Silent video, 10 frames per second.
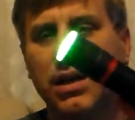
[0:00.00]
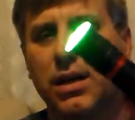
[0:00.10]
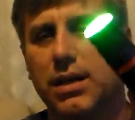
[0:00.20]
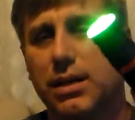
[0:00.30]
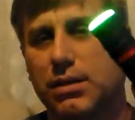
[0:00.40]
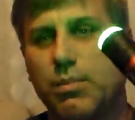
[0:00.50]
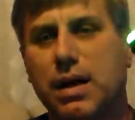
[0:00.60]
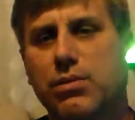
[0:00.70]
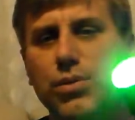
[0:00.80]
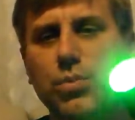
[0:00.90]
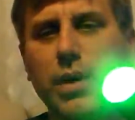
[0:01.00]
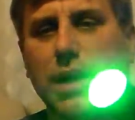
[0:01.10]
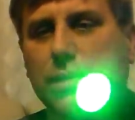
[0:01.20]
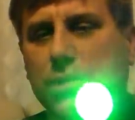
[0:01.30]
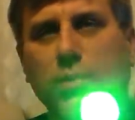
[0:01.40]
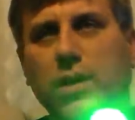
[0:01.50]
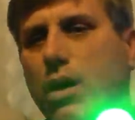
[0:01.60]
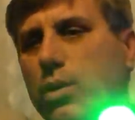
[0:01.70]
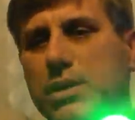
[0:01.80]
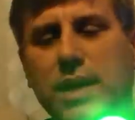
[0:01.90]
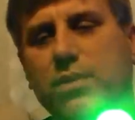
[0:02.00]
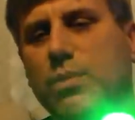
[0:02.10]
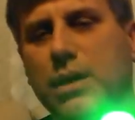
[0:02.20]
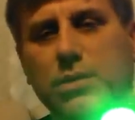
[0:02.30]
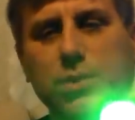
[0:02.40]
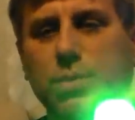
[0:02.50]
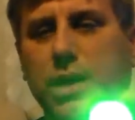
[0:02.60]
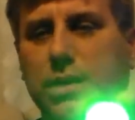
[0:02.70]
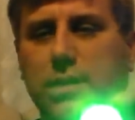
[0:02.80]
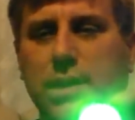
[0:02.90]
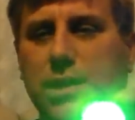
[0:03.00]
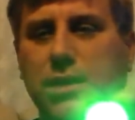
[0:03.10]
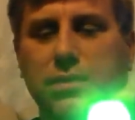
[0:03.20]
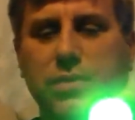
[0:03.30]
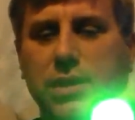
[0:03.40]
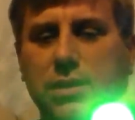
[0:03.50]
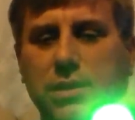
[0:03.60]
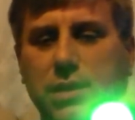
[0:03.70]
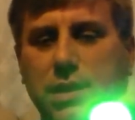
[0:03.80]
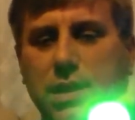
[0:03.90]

Uh, if a Mountain Dew bottle, someone always have a Mountain Dew bottle out there in the field.